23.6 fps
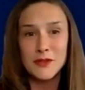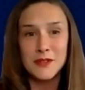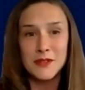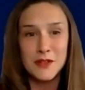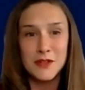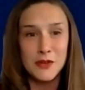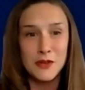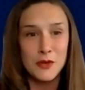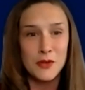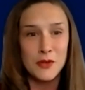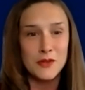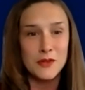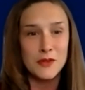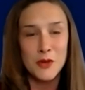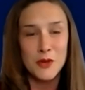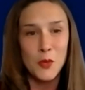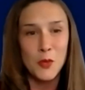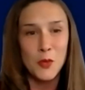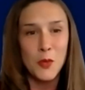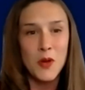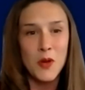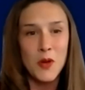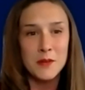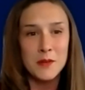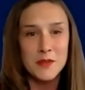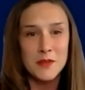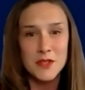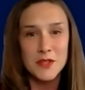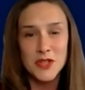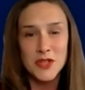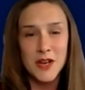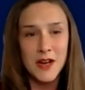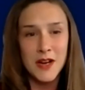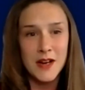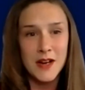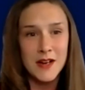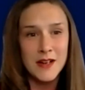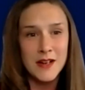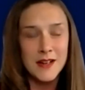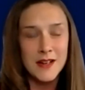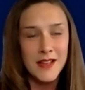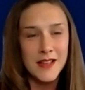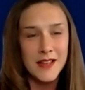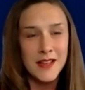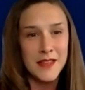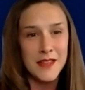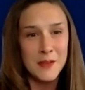you're welcome to share,
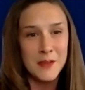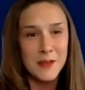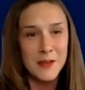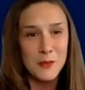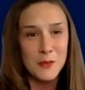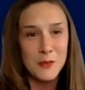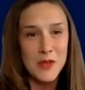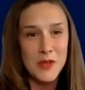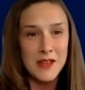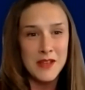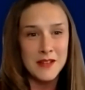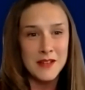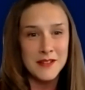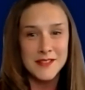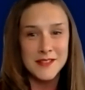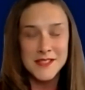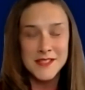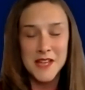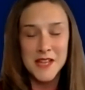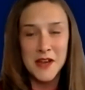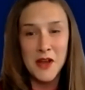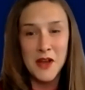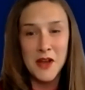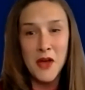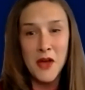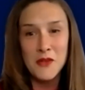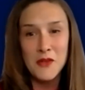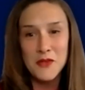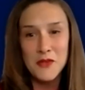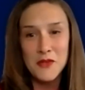and then we can sign off.